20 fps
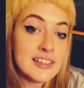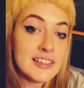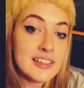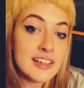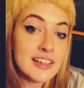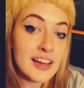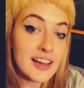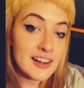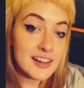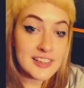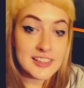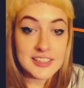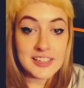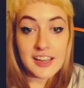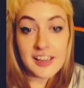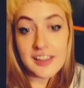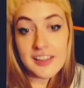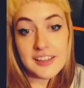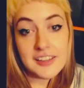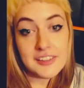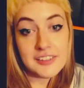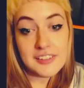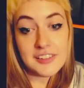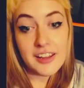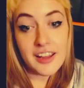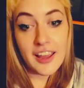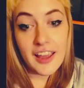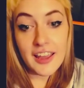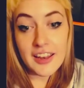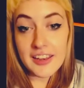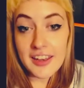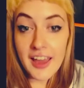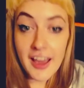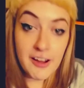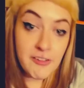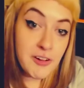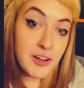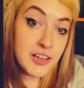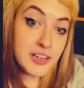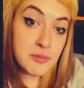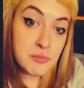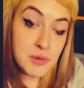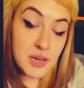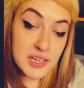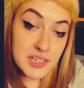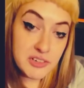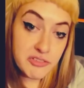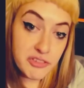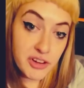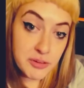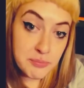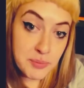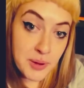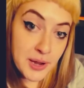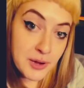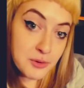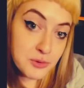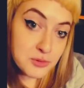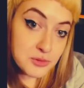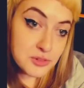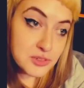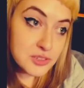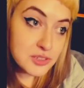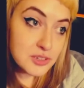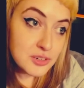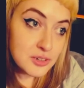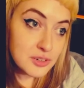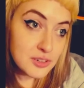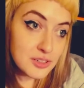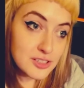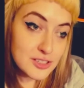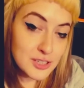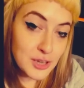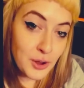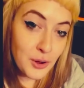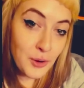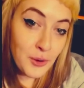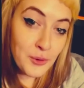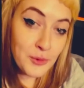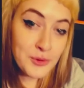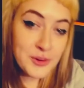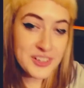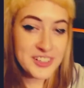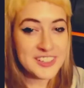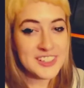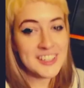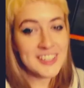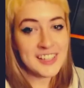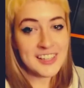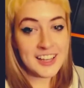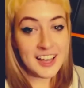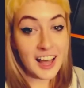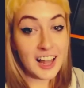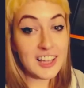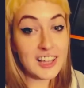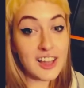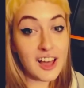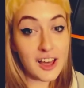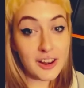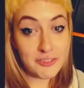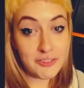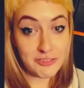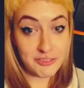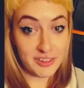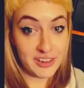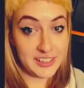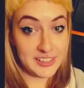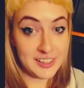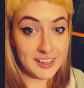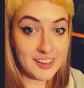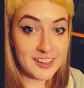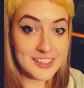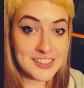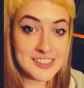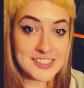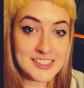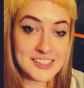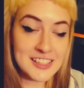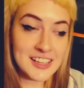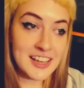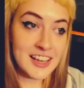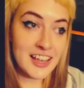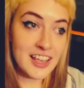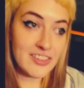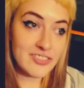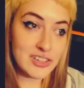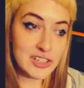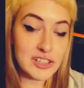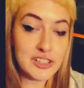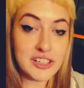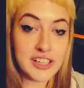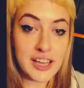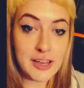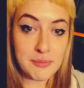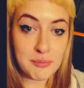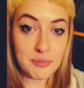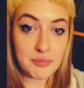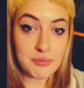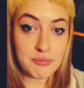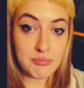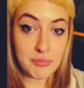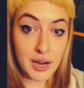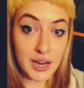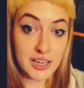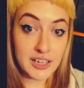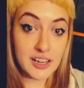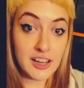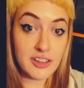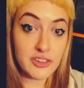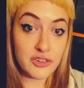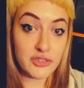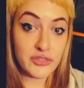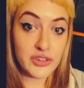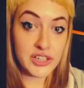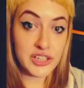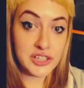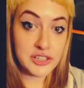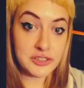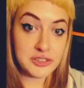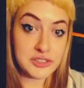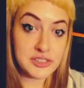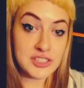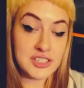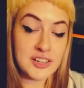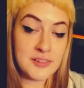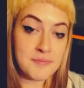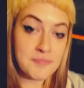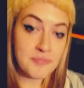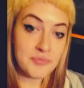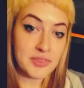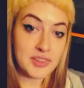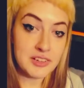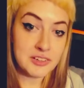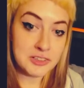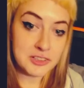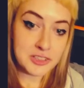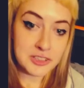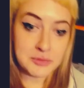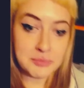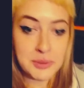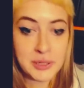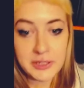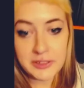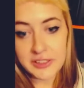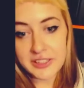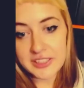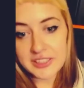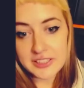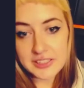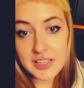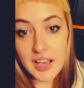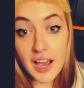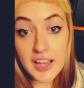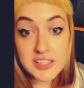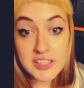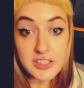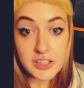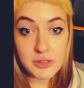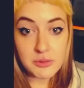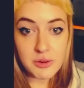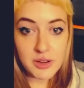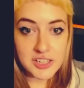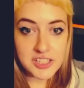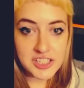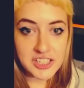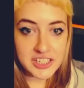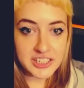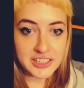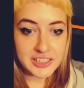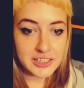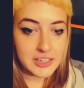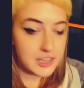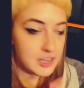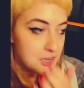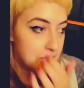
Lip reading: got on a diet, and now I am 95 pounds. So a lot of weight loss. If you look at my other videos, there are periods. I started watching,